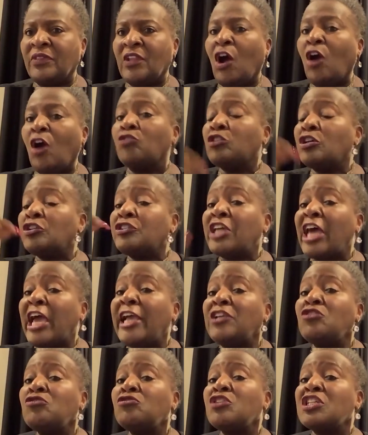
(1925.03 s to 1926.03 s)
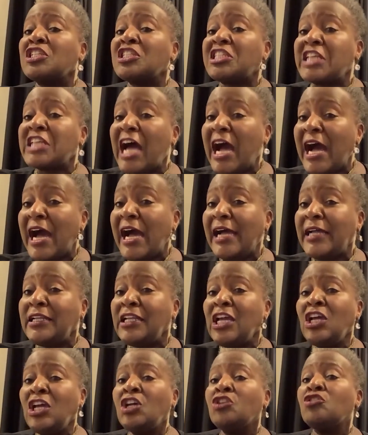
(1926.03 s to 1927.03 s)
On the day you decide
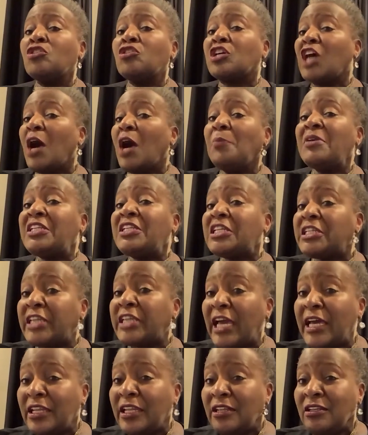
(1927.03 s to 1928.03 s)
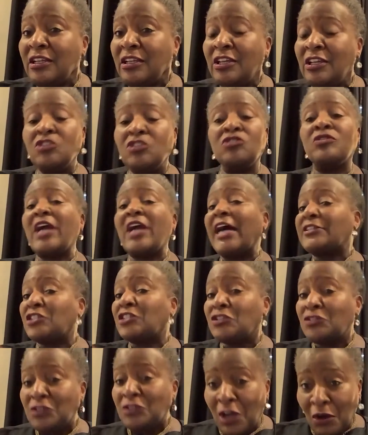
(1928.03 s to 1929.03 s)
you're coming to get it, you got
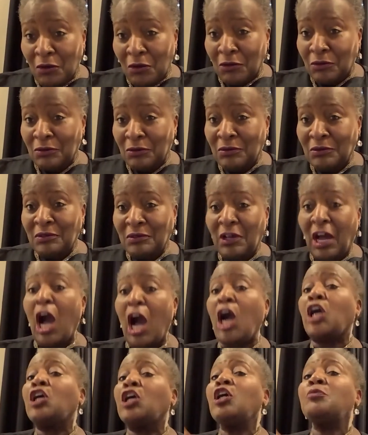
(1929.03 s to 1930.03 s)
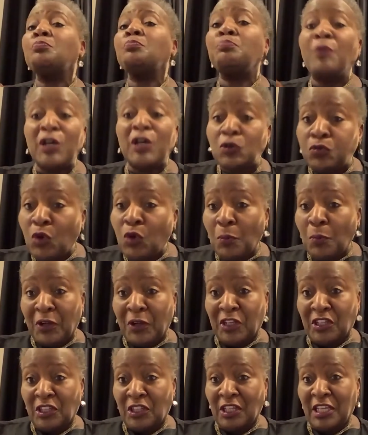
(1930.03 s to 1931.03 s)
to know a good butt
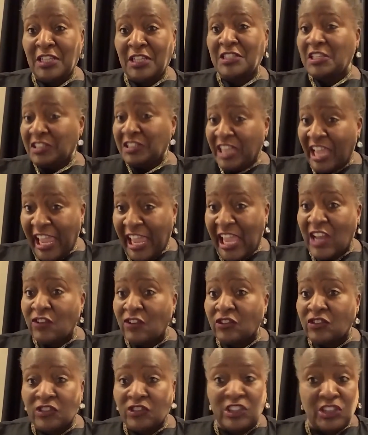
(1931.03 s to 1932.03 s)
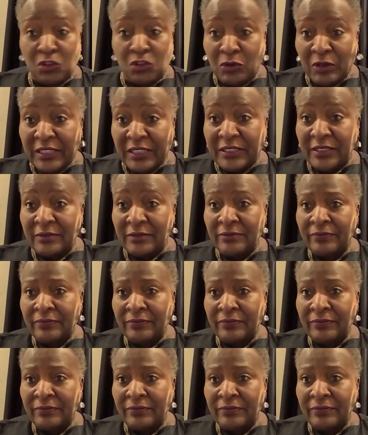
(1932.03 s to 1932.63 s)
whooping is in hand to do it.